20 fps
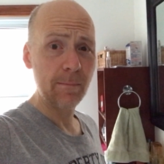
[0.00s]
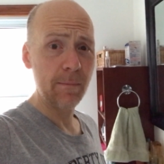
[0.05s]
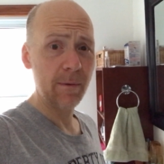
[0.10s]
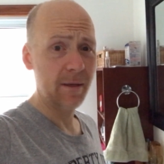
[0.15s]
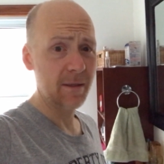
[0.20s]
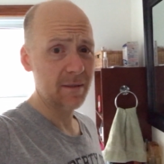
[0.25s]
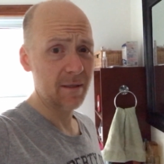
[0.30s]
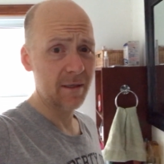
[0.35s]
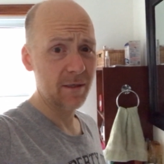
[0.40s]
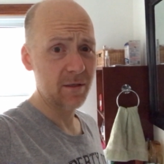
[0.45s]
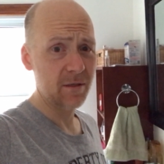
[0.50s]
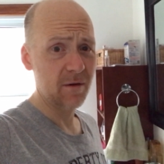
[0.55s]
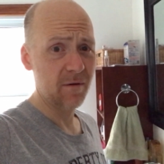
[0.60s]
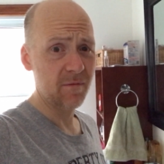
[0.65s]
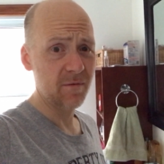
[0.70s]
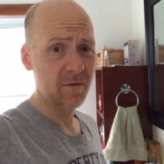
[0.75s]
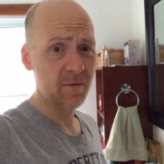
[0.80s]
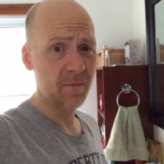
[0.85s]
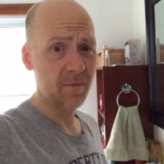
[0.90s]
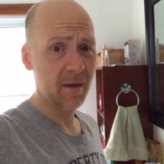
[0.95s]
because I
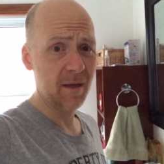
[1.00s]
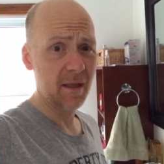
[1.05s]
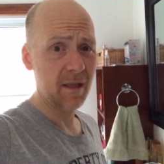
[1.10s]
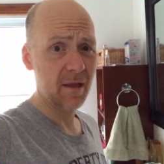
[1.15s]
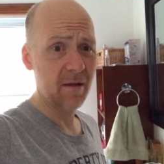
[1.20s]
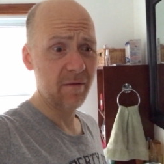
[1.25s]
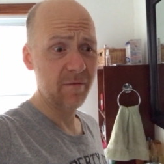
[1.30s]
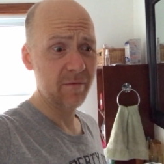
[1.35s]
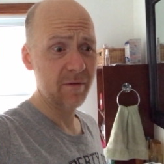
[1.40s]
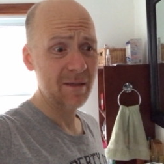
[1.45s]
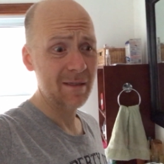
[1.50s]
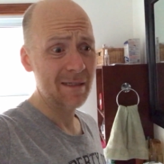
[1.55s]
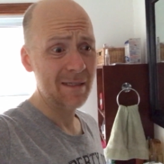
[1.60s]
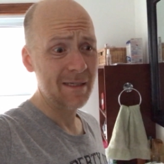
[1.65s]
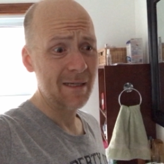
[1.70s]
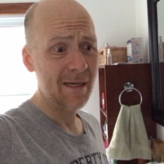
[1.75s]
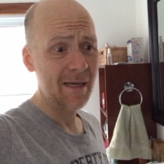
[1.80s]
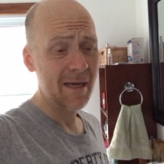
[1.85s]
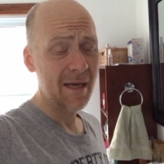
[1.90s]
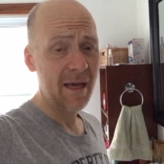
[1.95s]
discovered something I love.
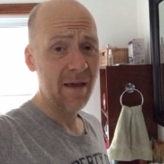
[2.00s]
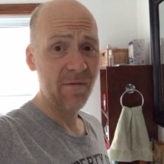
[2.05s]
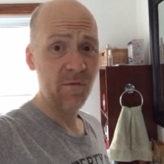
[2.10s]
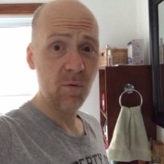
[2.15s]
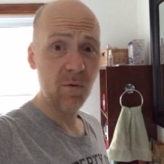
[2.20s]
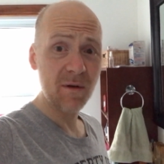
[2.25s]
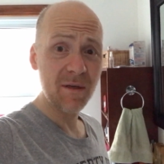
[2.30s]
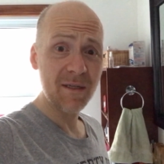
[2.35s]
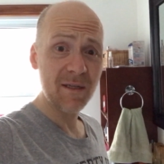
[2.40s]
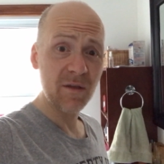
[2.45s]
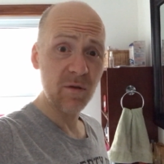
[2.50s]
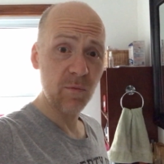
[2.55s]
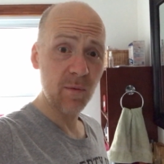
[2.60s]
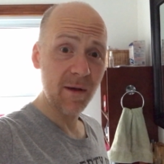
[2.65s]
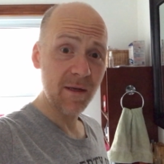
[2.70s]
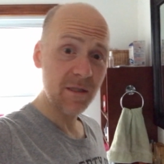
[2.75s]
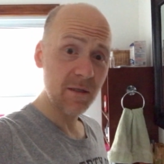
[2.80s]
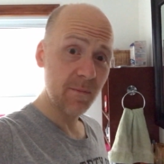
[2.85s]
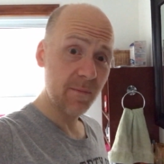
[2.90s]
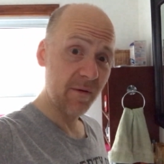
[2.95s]
If you want to see the
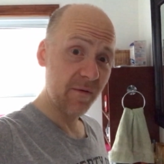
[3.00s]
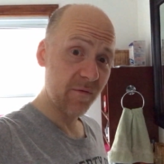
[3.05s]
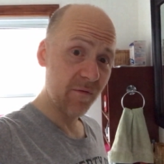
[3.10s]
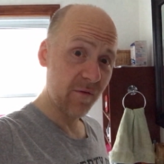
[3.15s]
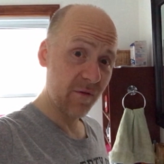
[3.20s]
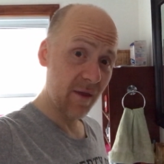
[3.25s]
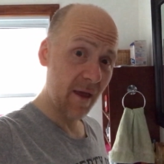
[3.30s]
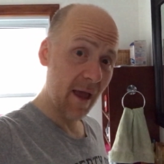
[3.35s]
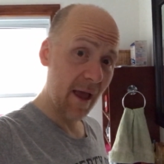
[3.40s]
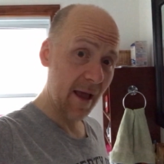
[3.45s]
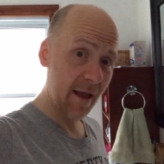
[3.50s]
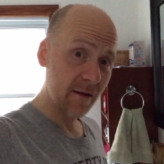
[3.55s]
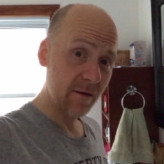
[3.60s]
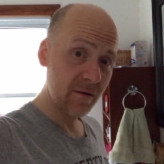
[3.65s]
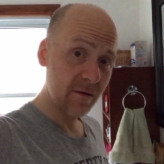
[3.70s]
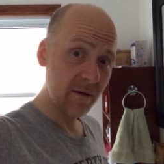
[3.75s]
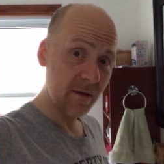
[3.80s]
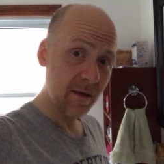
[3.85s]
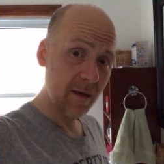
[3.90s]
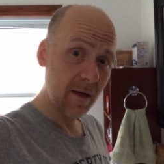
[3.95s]
recipe for
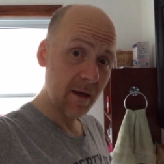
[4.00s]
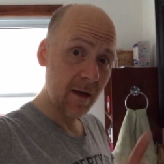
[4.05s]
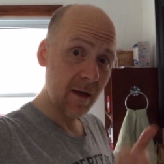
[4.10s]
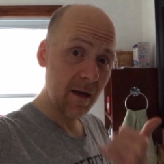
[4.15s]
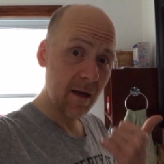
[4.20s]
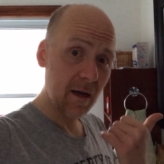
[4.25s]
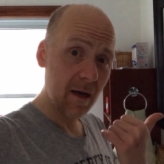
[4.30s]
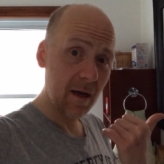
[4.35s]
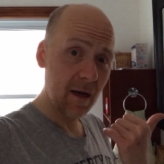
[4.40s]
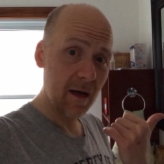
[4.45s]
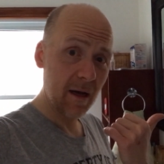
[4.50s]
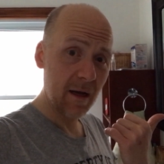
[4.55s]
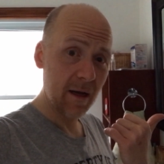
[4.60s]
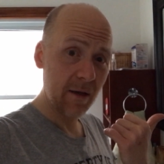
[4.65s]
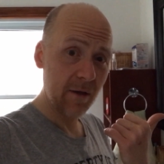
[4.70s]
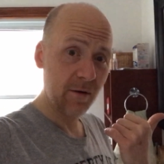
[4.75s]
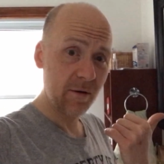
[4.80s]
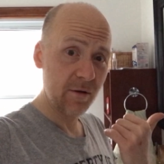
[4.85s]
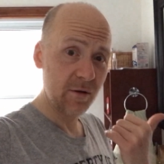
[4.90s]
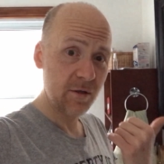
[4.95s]
that,
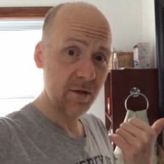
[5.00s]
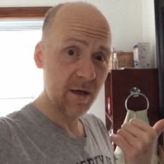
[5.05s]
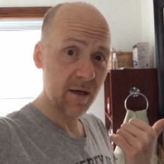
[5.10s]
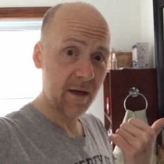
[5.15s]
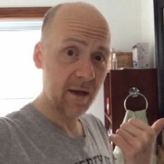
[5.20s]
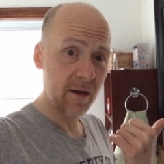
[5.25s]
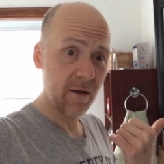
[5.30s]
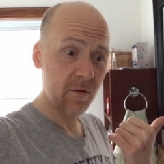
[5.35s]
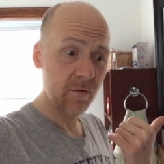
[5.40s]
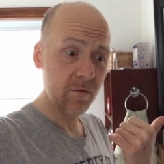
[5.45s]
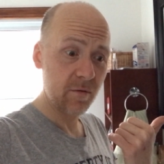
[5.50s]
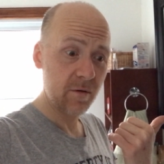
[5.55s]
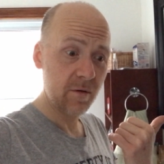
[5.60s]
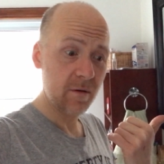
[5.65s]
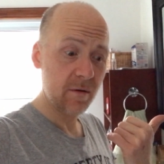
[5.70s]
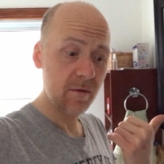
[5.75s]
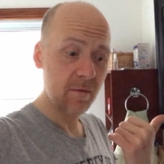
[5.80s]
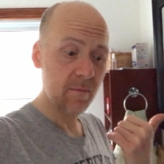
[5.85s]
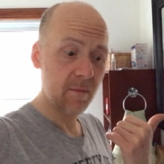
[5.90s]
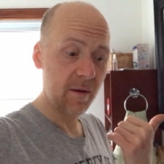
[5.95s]
you can check out
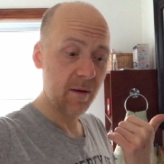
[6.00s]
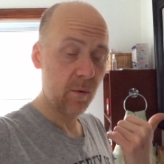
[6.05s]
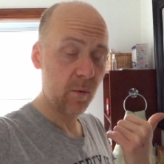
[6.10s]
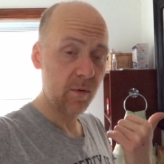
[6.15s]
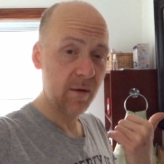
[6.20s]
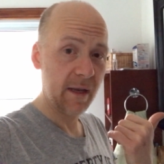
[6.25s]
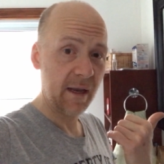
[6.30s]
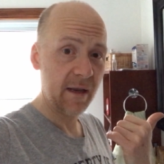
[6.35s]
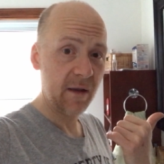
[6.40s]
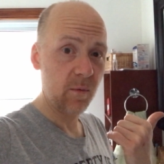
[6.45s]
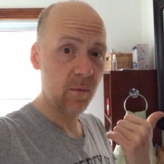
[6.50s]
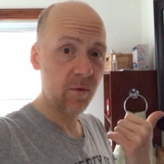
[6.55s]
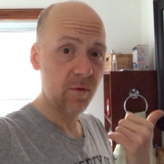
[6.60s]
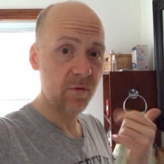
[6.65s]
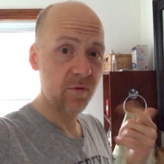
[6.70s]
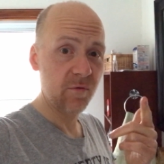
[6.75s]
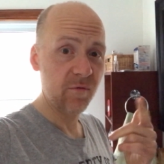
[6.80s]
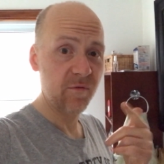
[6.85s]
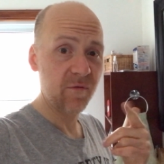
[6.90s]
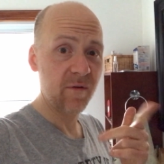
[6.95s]
my day 1
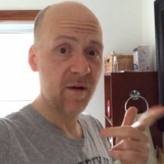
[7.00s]
through